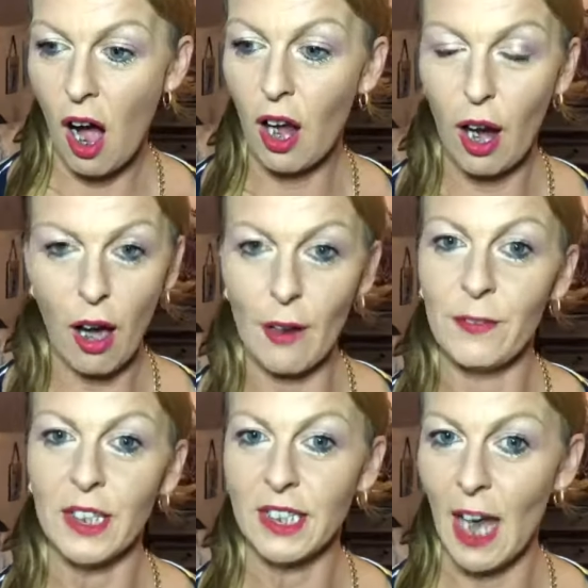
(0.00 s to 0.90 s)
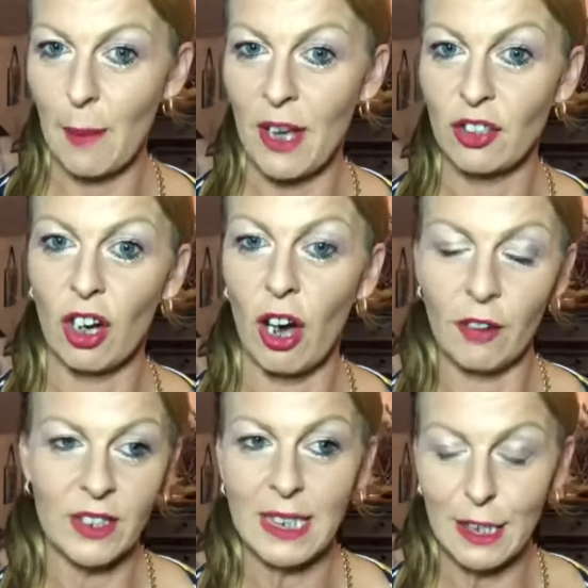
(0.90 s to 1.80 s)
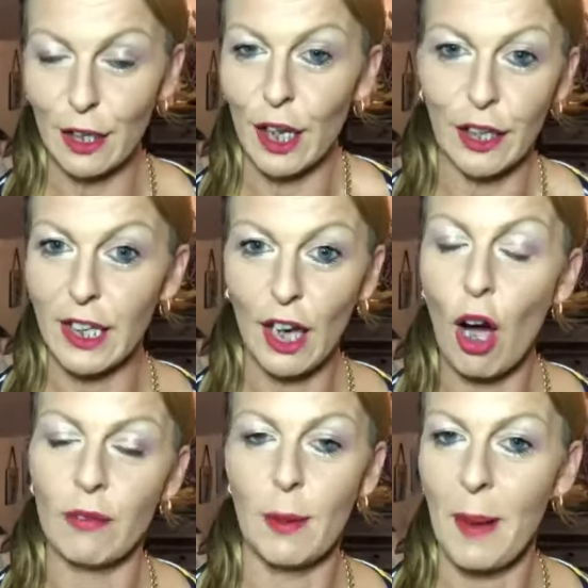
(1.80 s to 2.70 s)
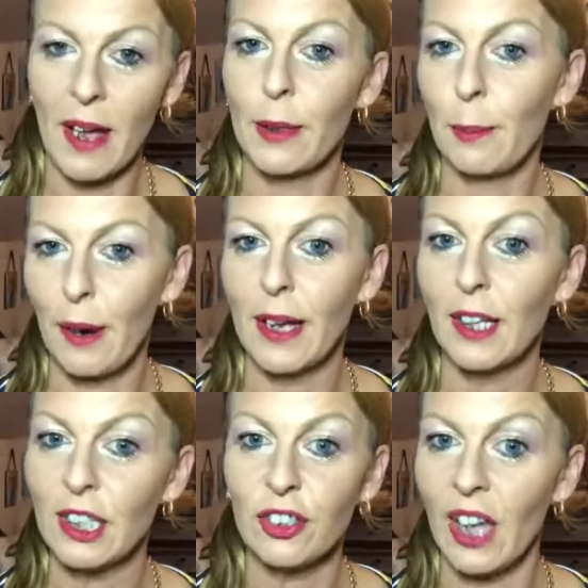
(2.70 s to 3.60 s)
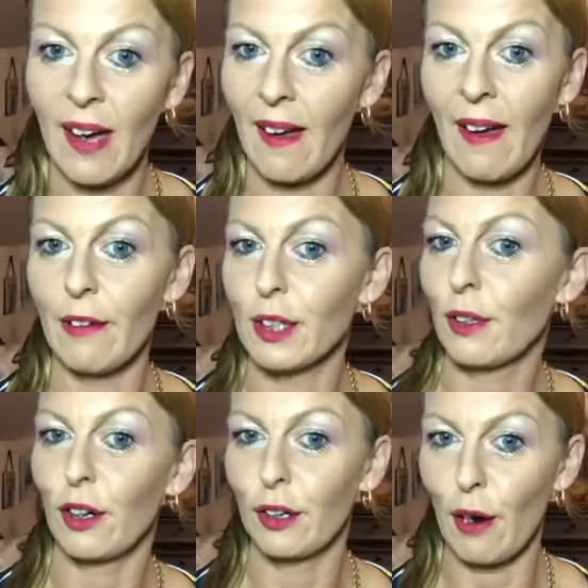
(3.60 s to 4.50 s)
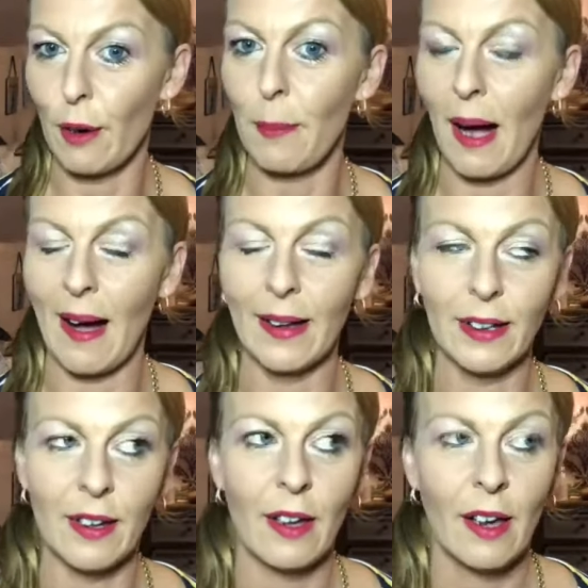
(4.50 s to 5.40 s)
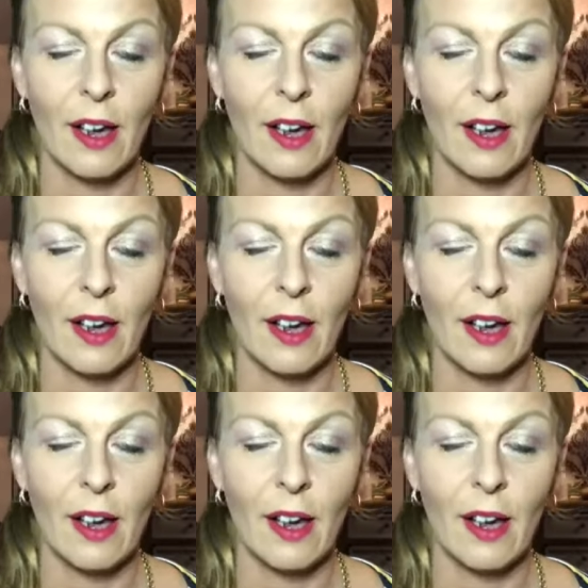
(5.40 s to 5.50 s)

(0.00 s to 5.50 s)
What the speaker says: a lot of the damage, obviously they can't repair the breakage, that hair has got to grow back,